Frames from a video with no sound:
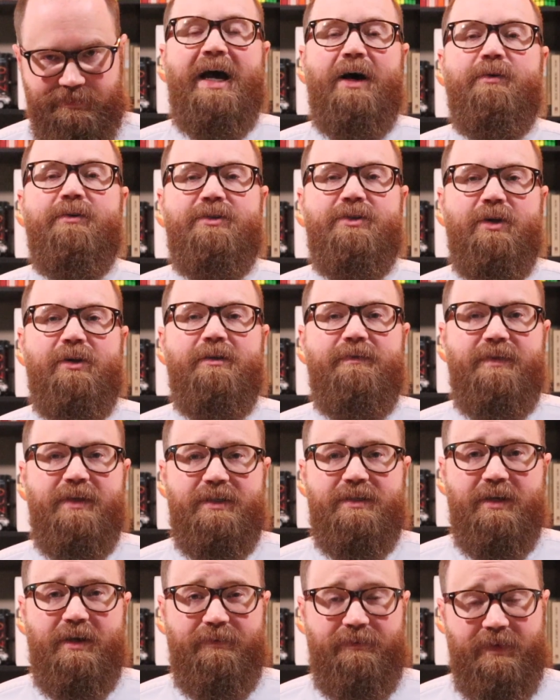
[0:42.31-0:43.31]
How does all of
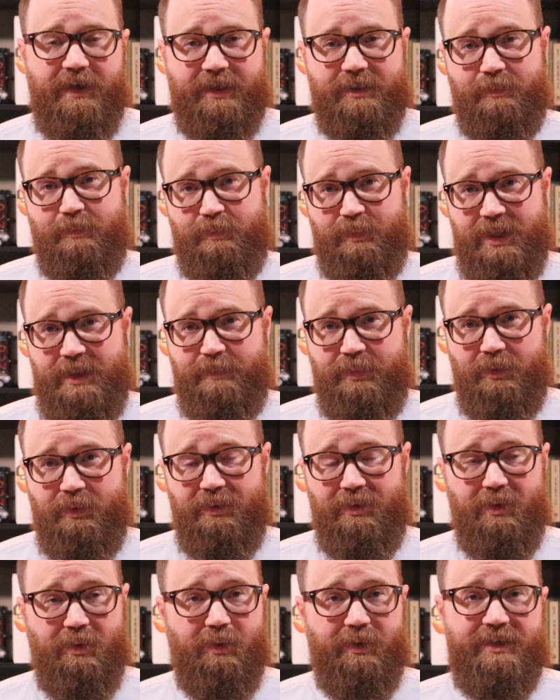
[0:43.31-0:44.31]
this affect
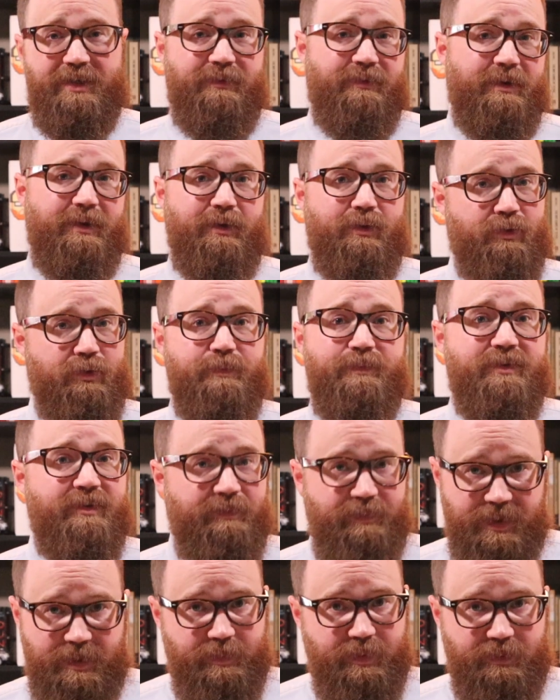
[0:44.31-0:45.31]
people or different groups
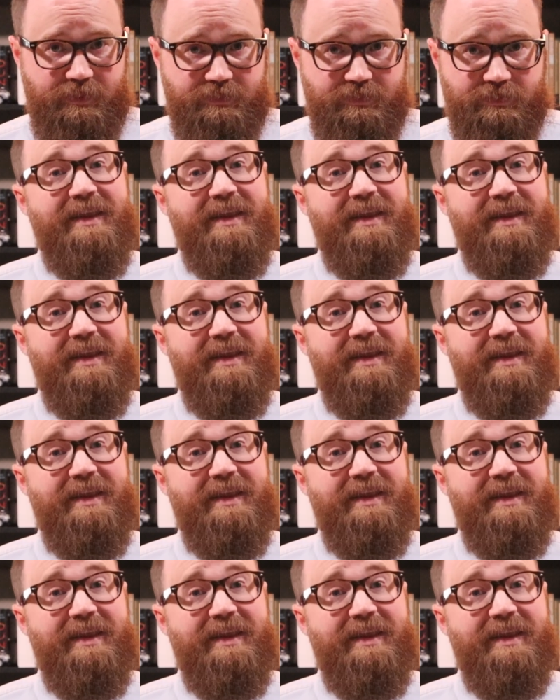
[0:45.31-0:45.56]
of people?